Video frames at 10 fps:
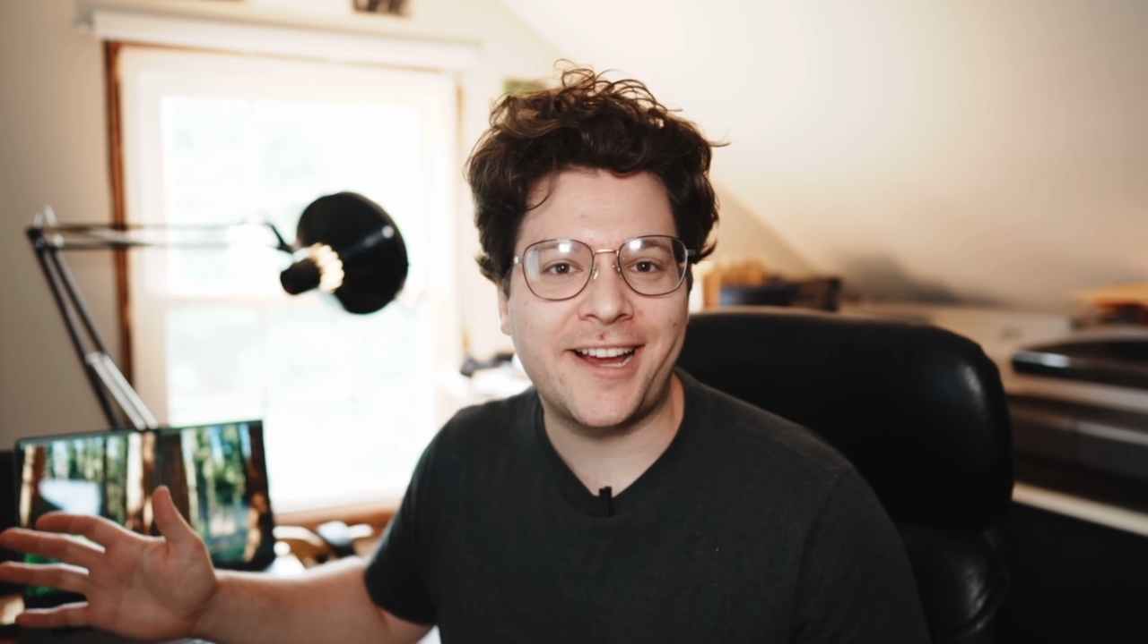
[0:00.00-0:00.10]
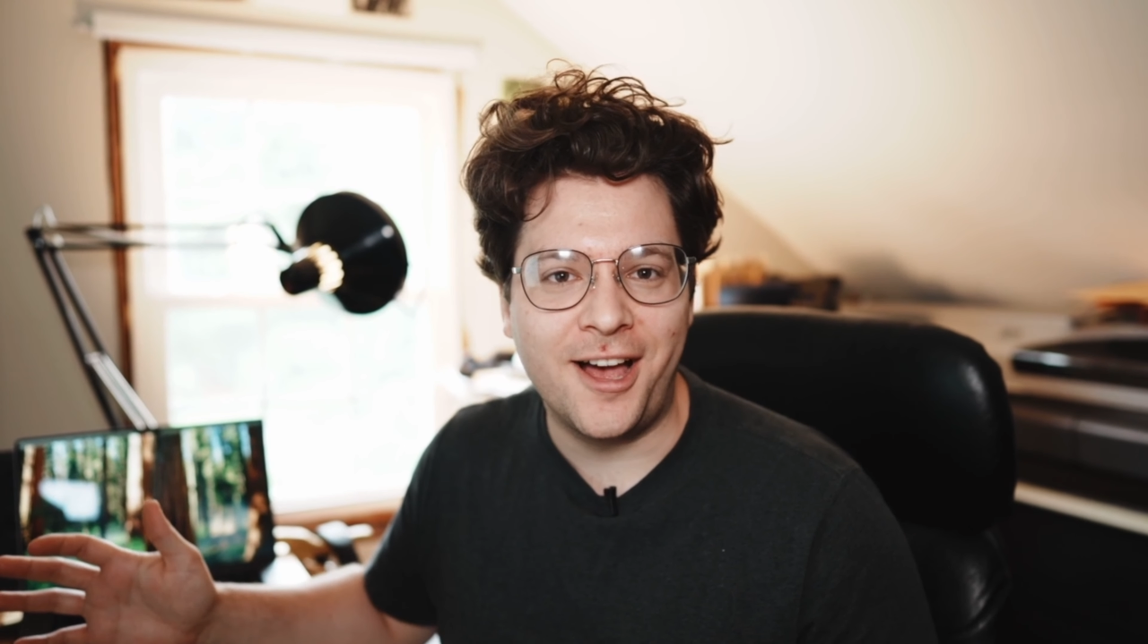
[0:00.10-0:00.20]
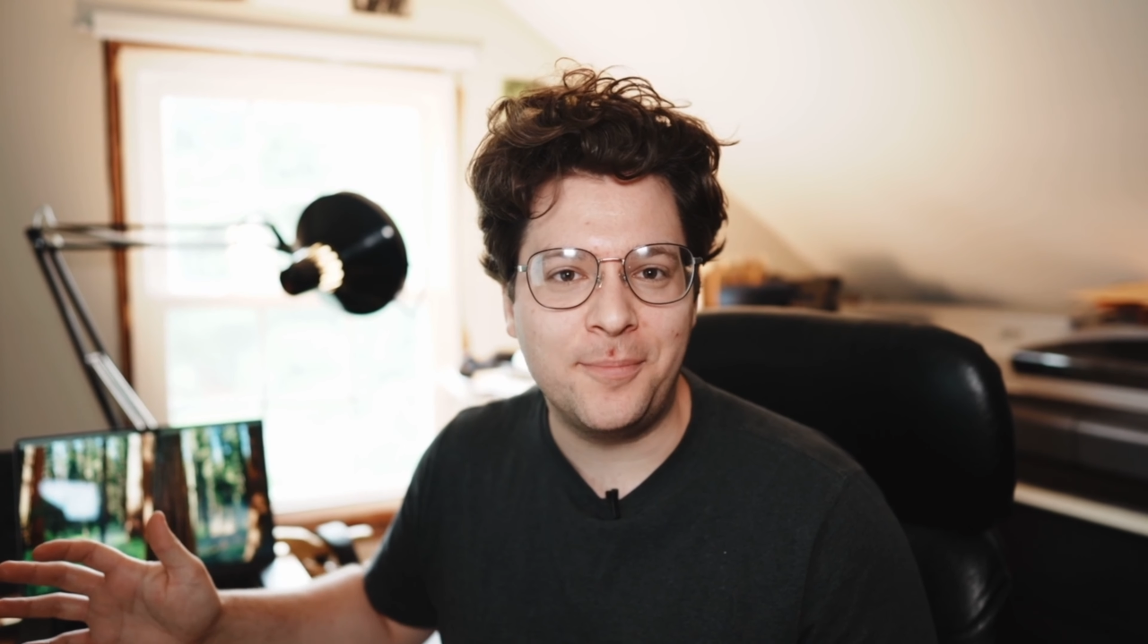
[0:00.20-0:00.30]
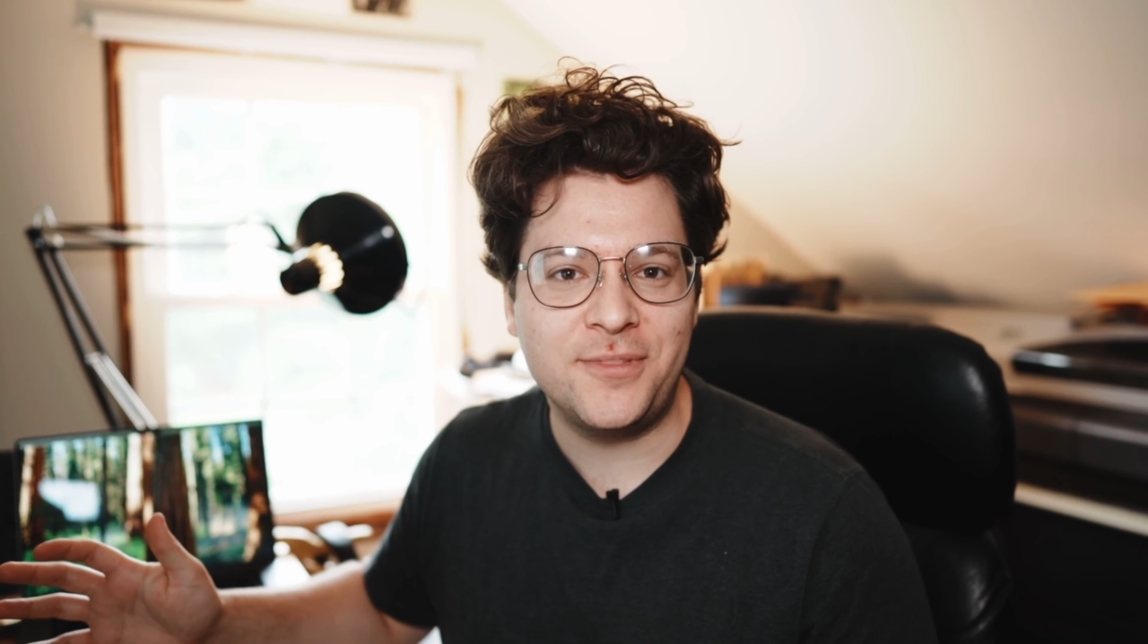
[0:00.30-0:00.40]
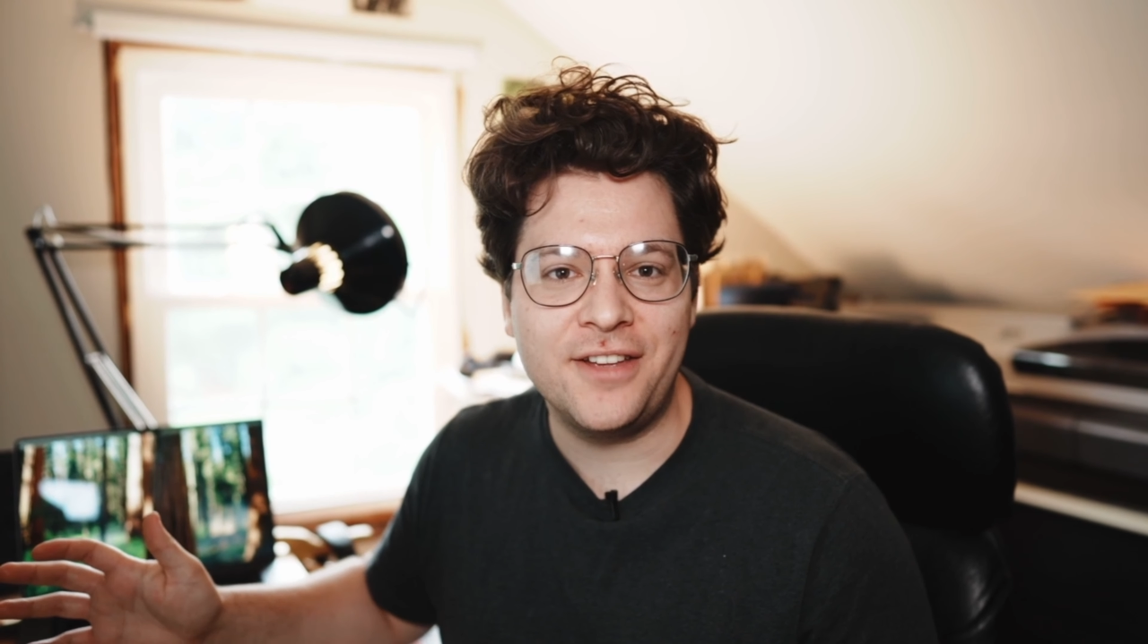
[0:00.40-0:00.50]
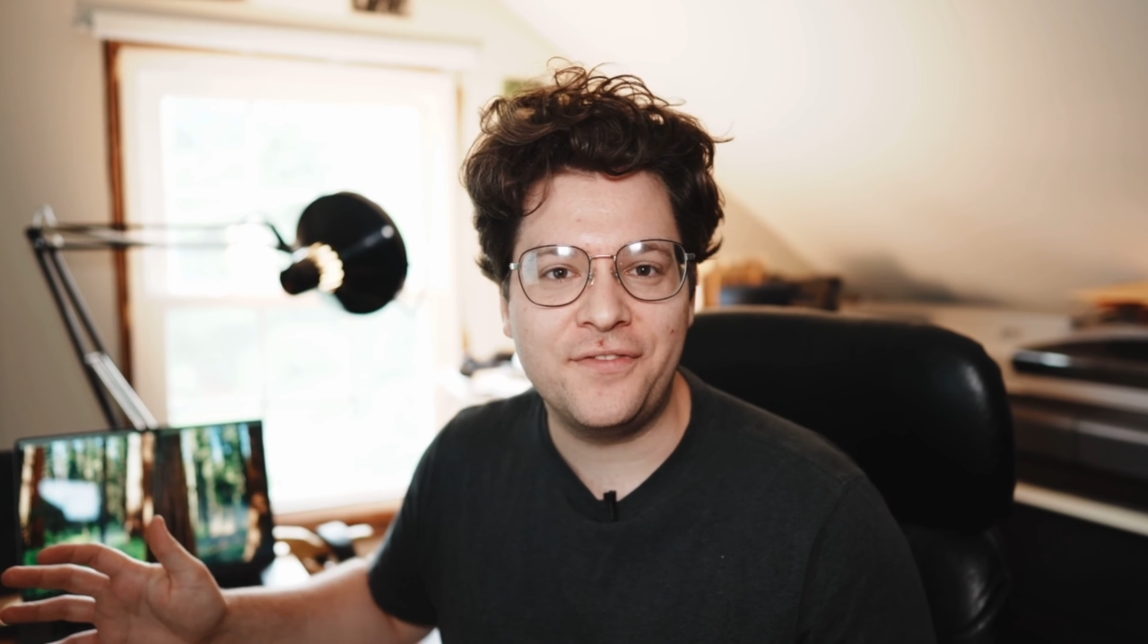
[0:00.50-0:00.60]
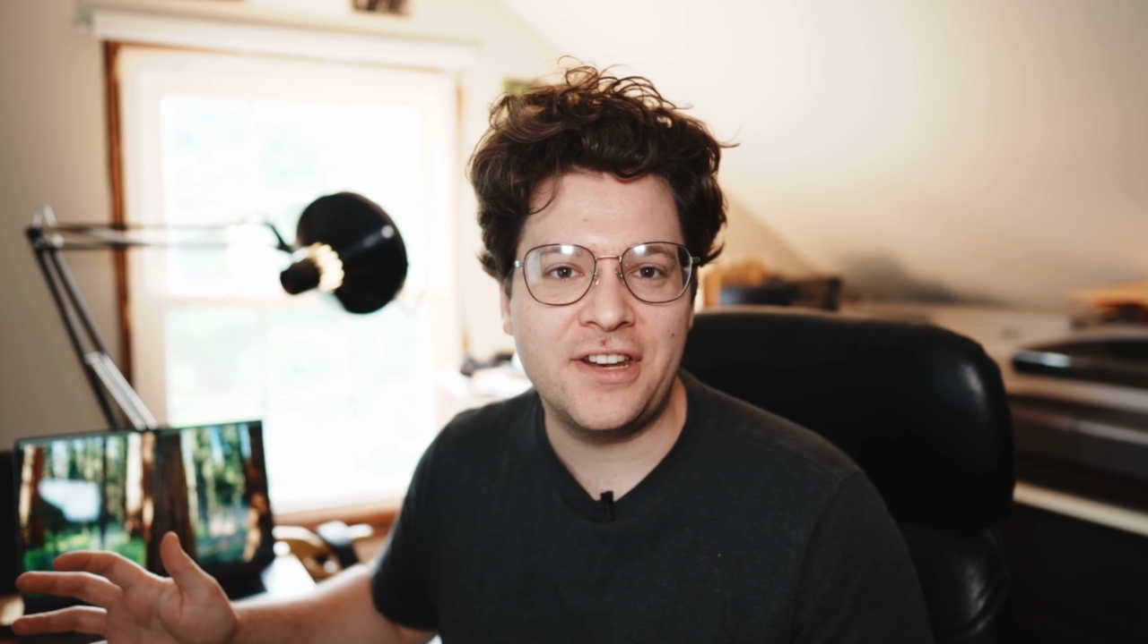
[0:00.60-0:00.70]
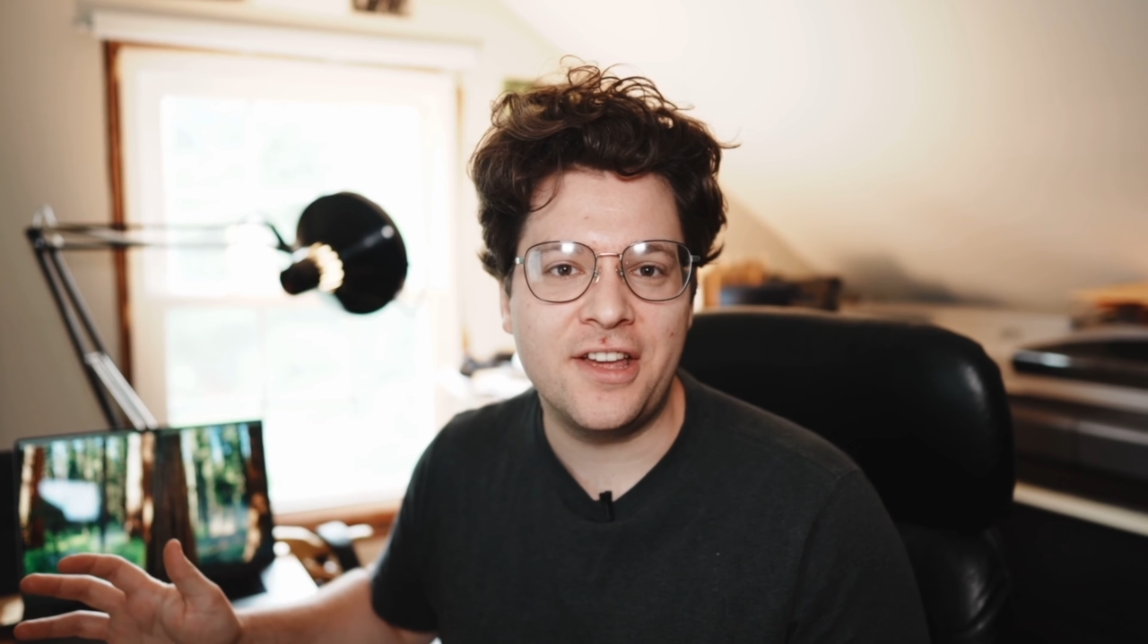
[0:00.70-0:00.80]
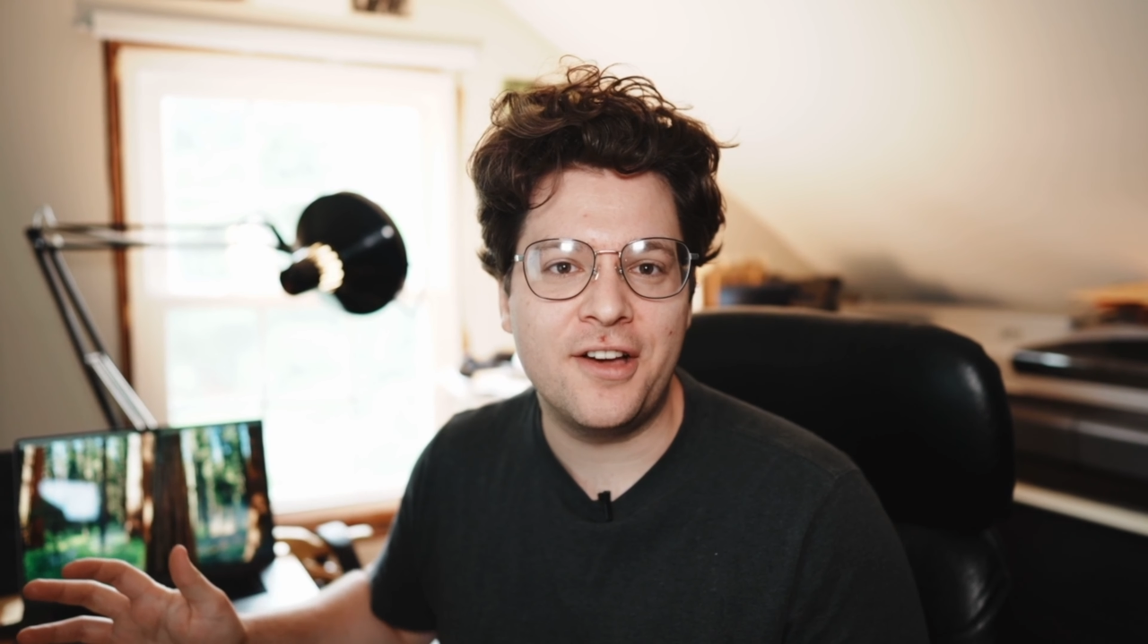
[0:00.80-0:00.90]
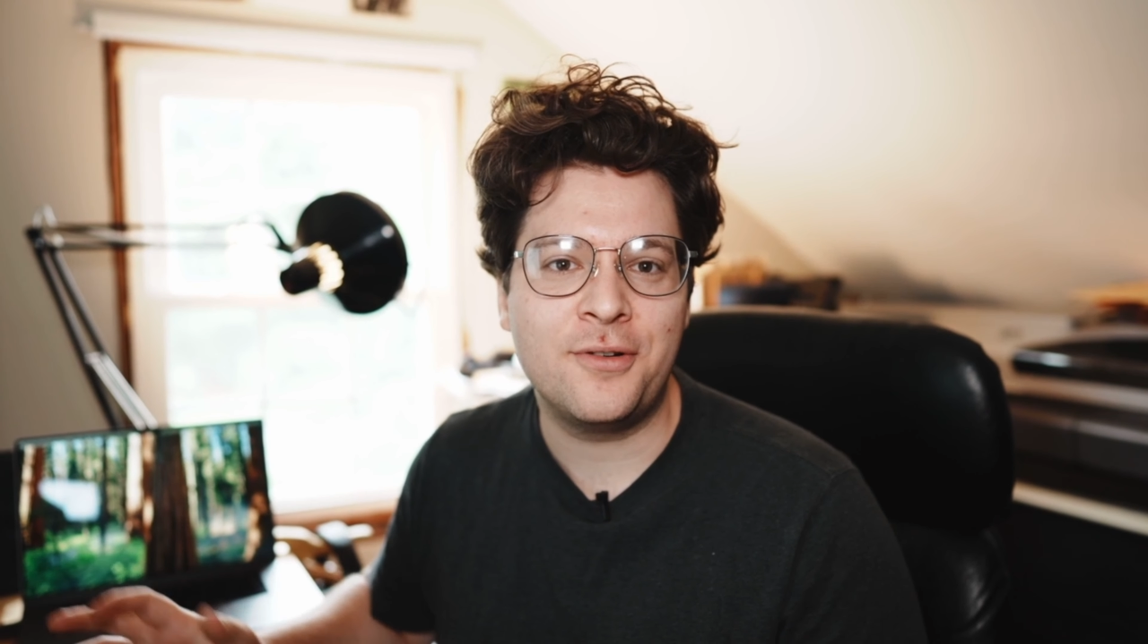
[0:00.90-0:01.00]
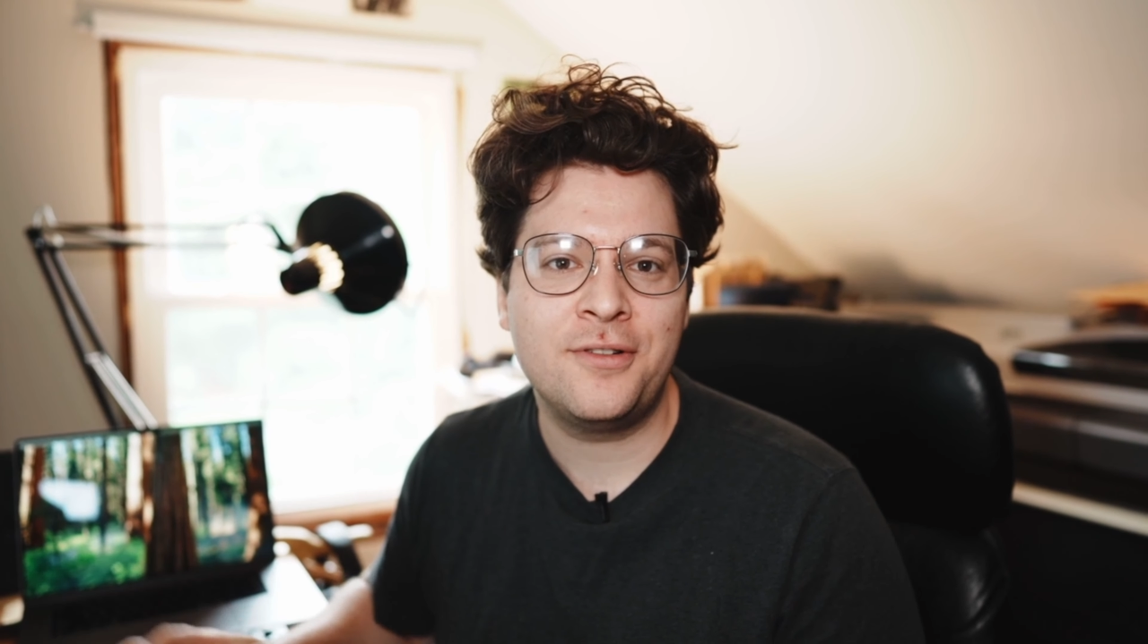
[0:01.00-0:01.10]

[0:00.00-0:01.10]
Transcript: update video.